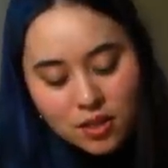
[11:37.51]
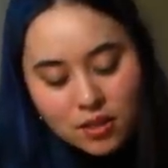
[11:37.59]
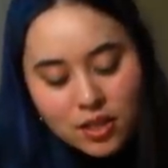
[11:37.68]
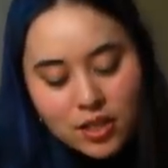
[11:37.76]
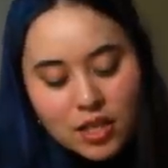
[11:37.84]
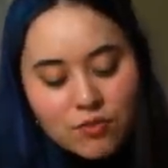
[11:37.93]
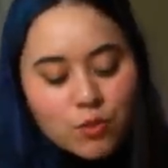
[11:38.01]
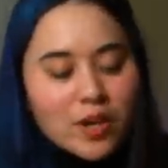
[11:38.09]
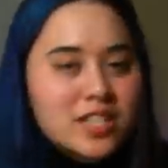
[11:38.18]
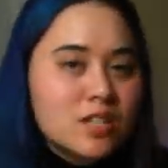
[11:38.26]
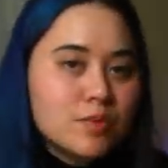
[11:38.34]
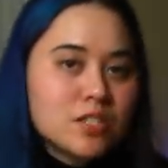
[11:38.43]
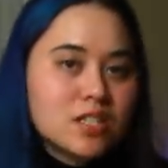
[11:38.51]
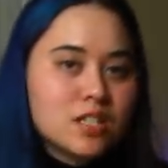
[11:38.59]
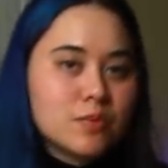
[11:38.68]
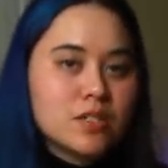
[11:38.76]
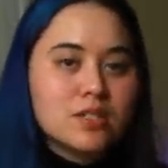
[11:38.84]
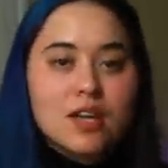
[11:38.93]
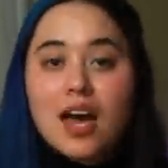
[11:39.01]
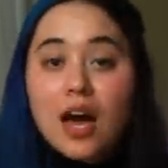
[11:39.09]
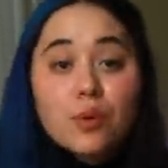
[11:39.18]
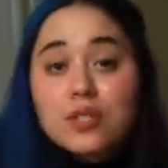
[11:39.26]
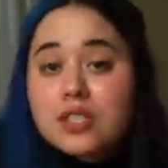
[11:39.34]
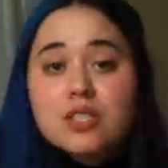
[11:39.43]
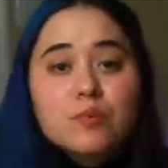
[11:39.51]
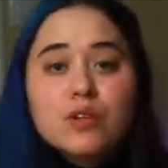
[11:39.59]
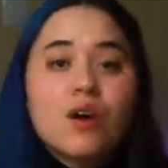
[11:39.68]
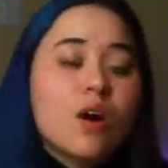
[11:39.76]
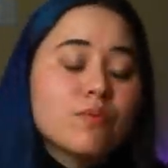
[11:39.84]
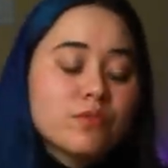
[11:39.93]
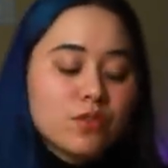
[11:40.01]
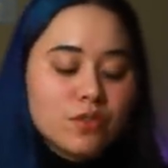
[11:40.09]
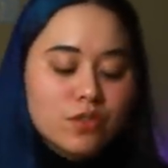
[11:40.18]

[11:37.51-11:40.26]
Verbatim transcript: Like, if you ask a participant, how has this been harmful?